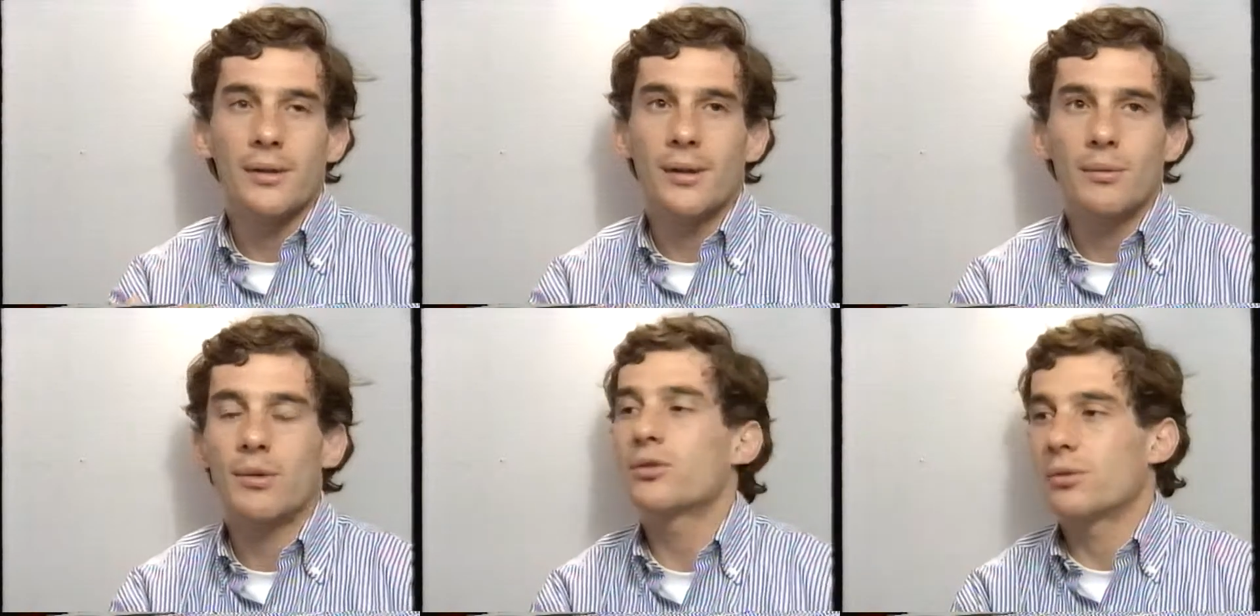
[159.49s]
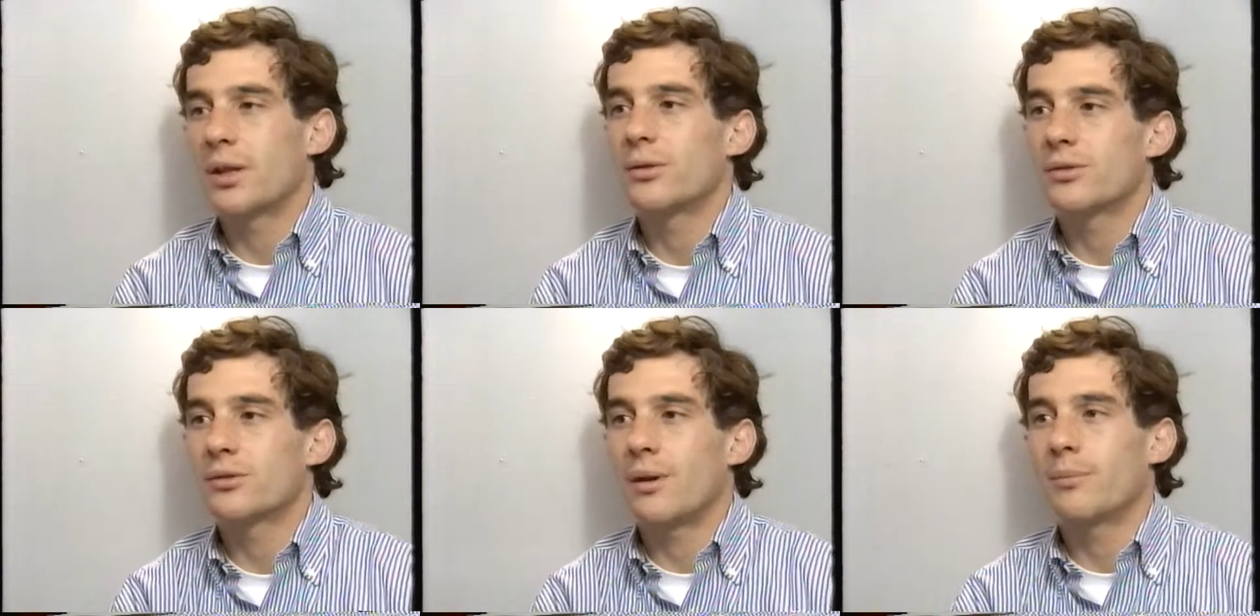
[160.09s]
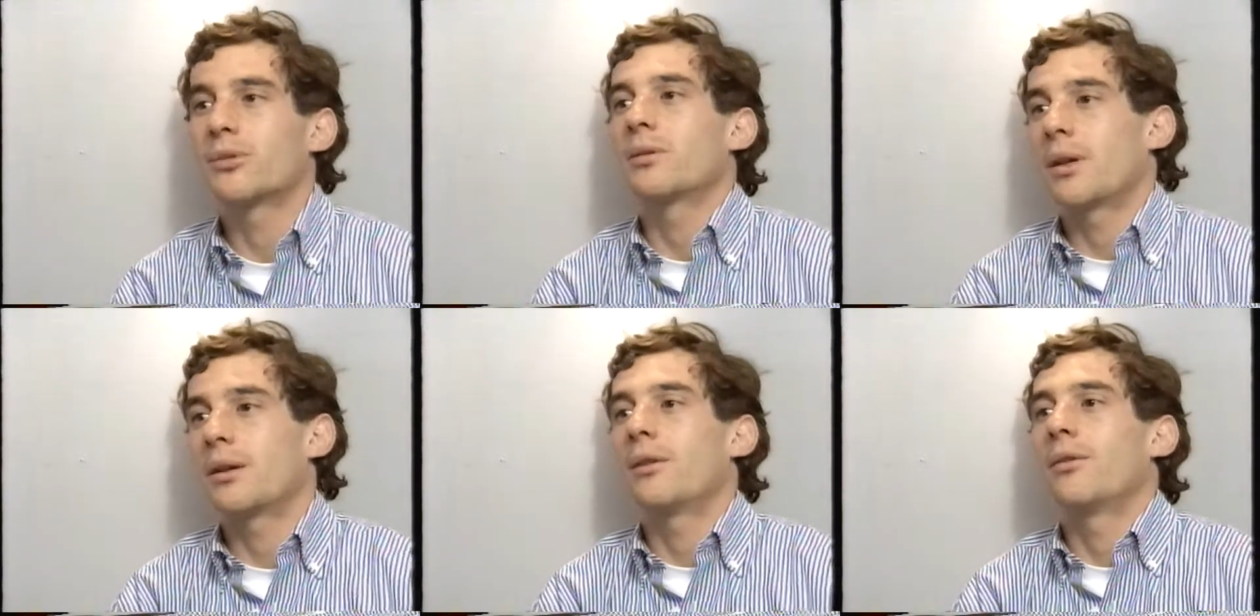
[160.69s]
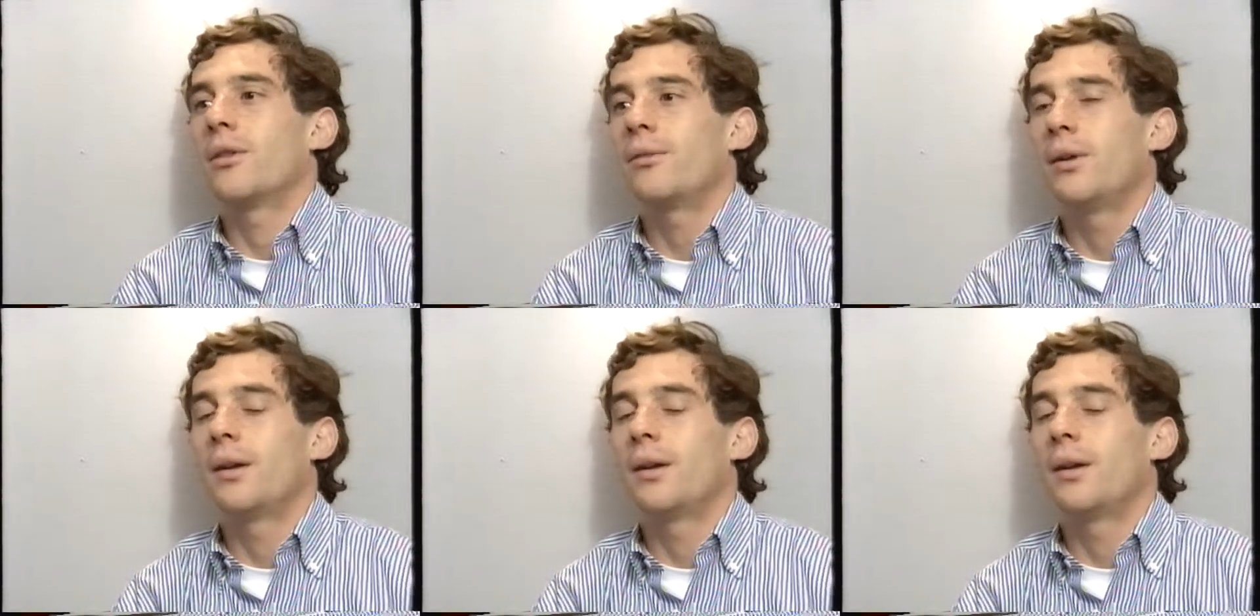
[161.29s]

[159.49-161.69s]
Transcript: and then was too late to stop, so I carry on.